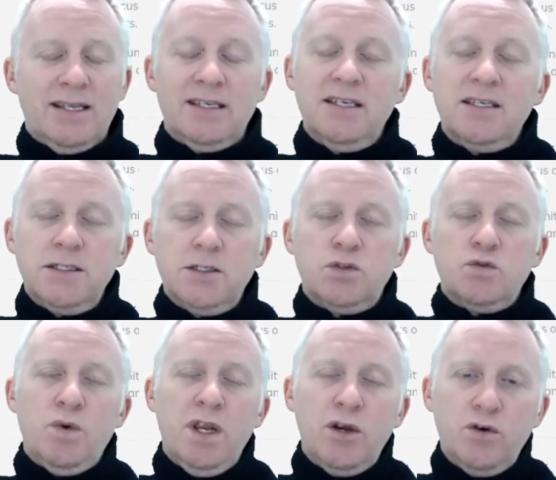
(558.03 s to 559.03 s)
And this is
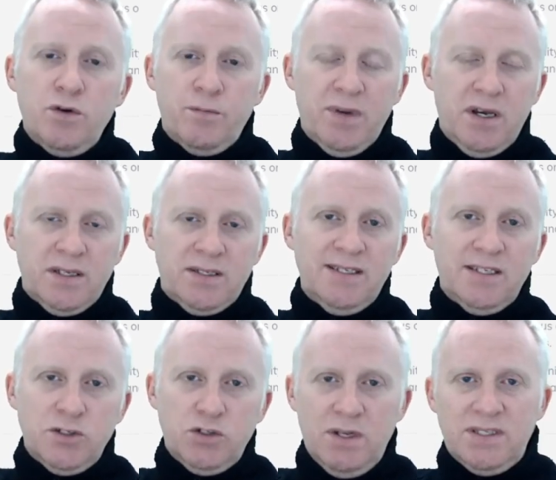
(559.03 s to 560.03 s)
really cool because
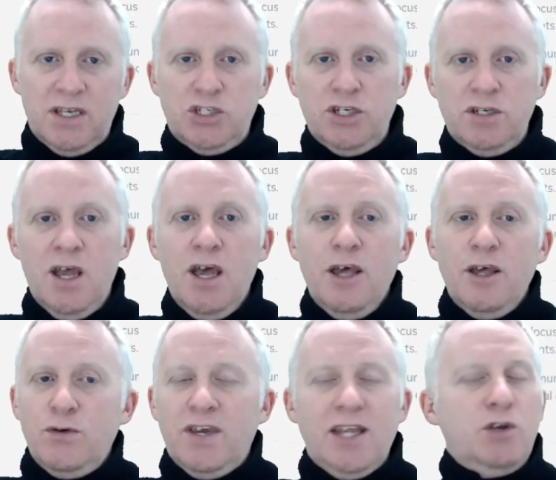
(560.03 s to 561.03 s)
decentralization,
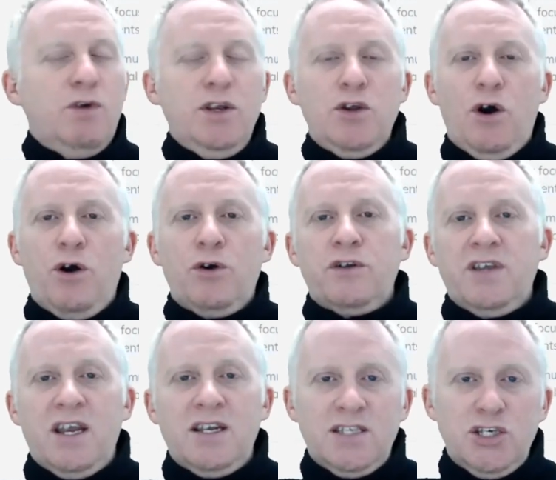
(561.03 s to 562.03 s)
you can create your own
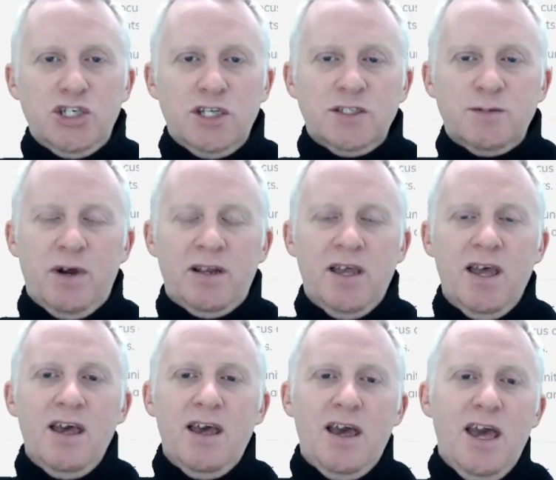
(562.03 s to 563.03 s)
organizations, but
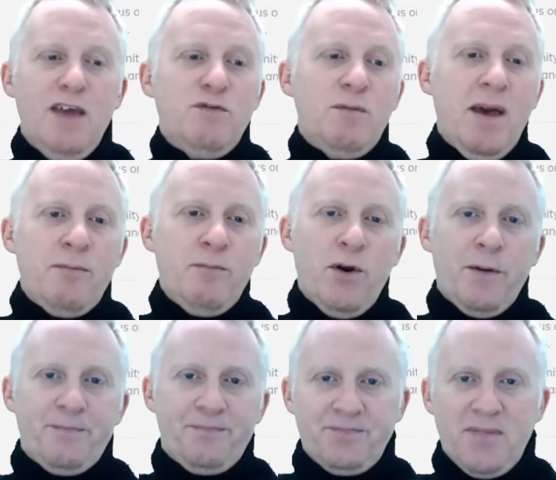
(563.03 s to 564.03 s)
every
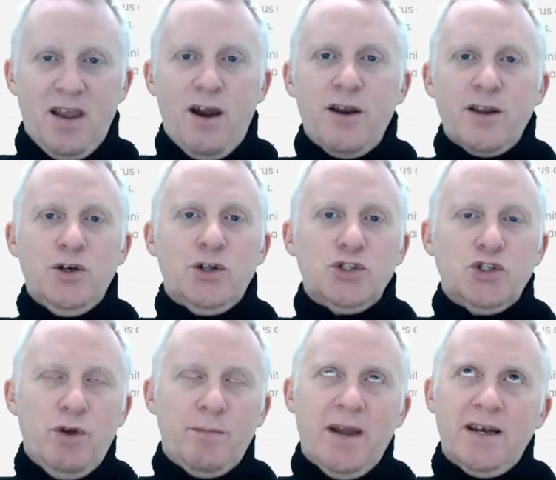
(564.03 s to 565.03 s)
member are in
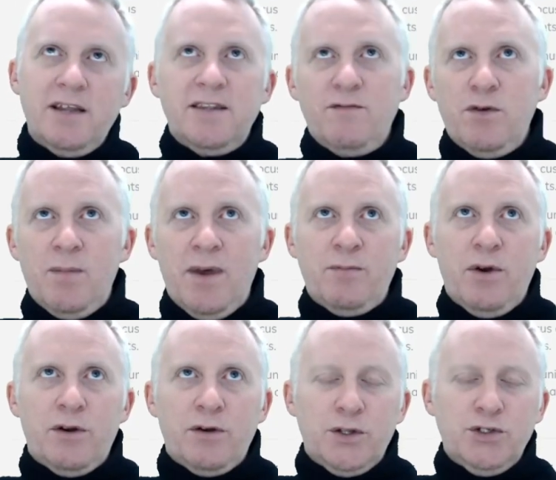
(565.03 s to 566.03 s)
control, but not every
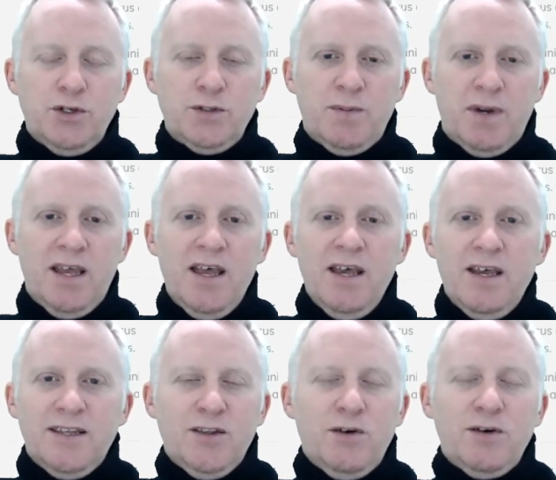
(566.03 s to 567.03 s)
member in controls, but
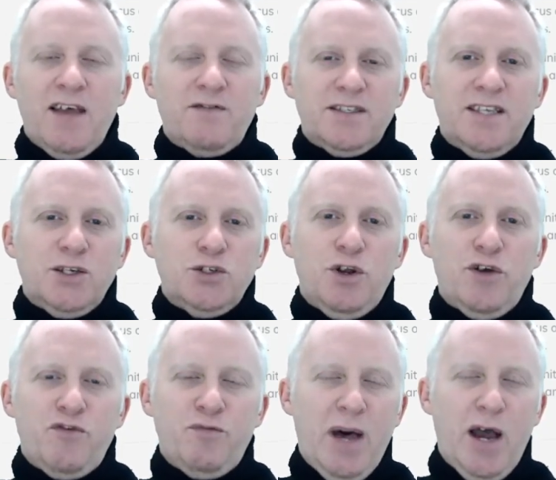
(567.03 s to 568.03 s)
they don't have a central
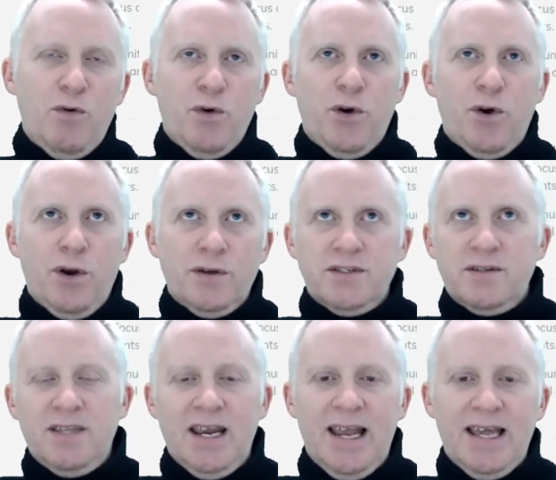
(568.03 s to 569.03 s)
of power or
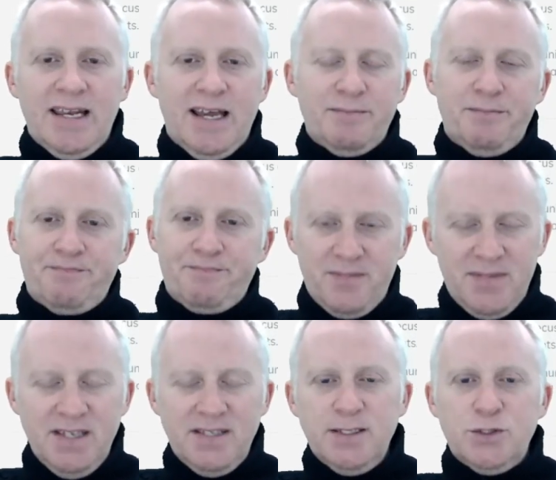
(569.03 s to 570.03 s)
something like that.
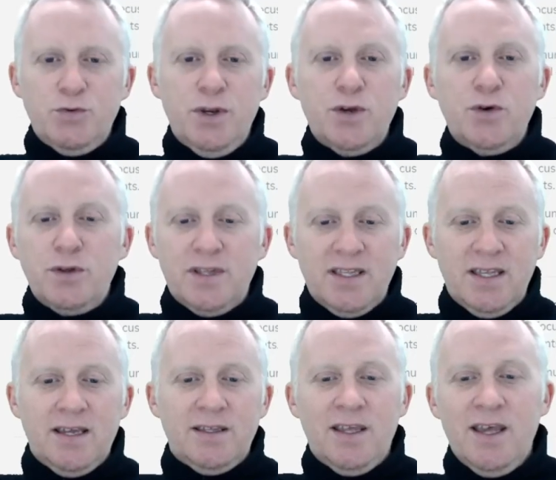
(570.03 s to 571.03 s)
This is really cool that
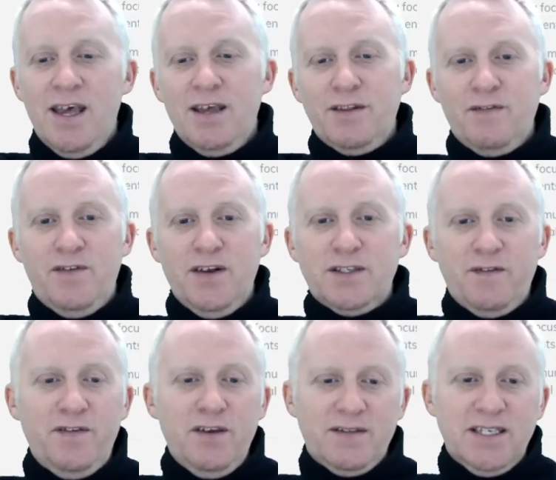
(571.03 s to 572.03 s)
the, the
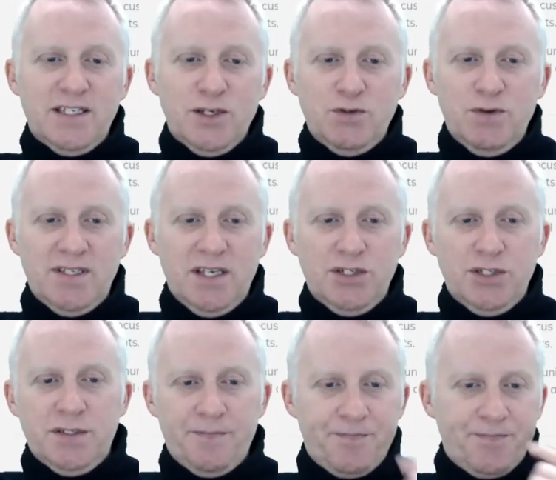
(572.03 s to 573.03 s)
philosophy of decentralization.
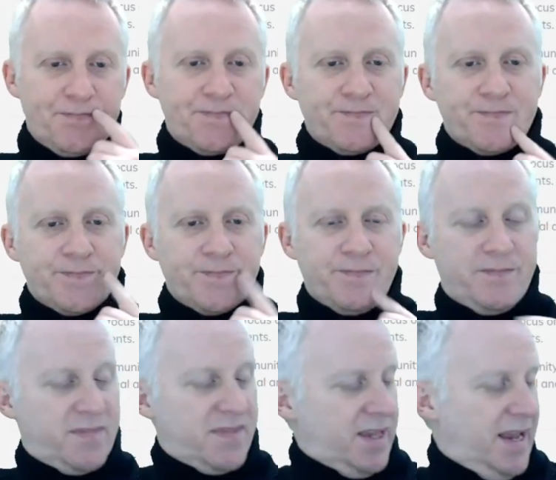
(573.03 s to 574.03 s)

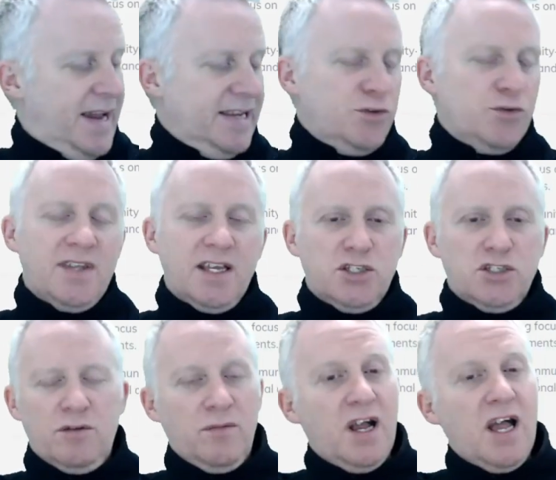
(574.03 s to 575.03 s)
I need to take
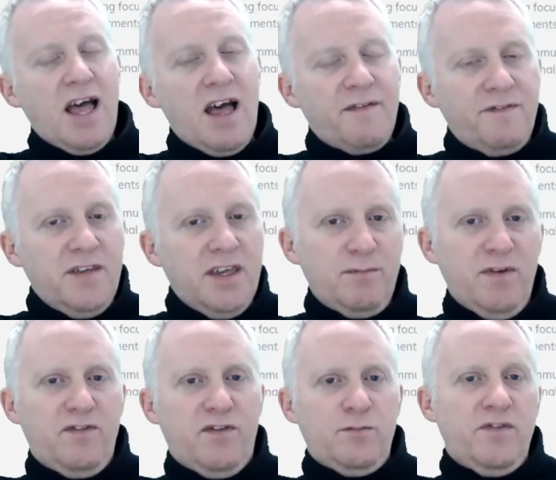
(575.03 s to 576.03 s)
some coffee
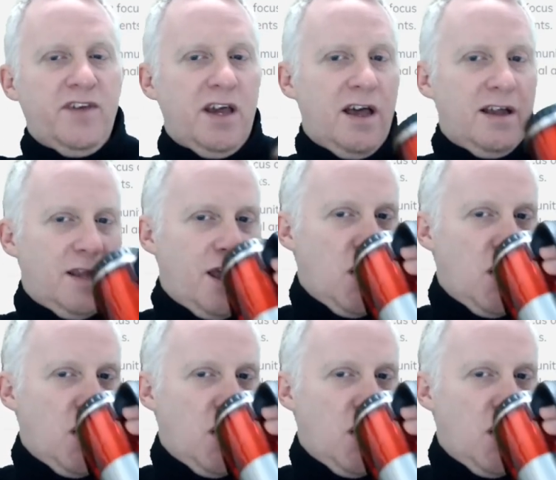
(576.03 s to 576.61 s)
before moving on.